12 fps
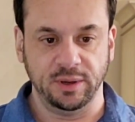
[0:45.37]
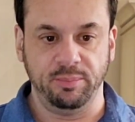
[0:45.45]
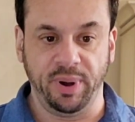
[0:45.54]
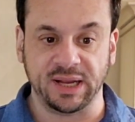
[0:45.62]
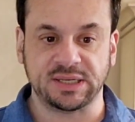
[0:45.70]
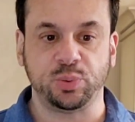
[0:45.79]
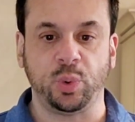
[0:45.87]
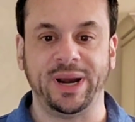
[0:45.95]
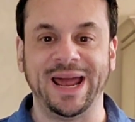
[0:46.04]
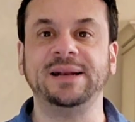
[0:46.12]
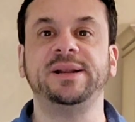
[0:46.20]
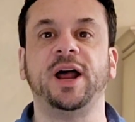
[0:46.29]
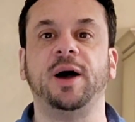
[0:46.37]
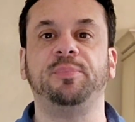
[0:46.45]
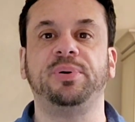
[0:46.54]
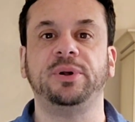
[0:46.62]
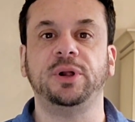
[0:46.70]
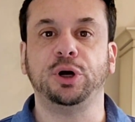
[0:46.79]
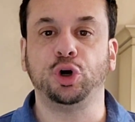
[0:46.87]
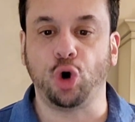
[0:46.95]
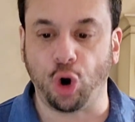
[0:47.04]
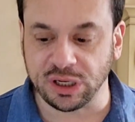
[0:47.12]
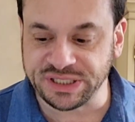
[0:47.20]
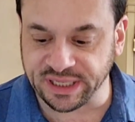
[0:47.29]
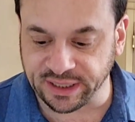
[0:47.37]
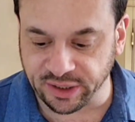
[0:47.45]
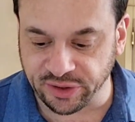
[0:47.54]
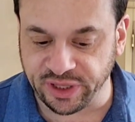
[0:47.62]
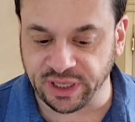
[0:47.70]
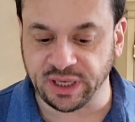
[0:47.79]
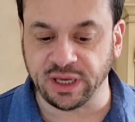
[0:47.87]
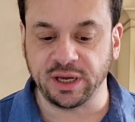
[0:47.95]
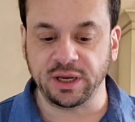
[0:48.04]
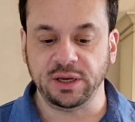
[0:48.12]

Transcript: But what ended up causing the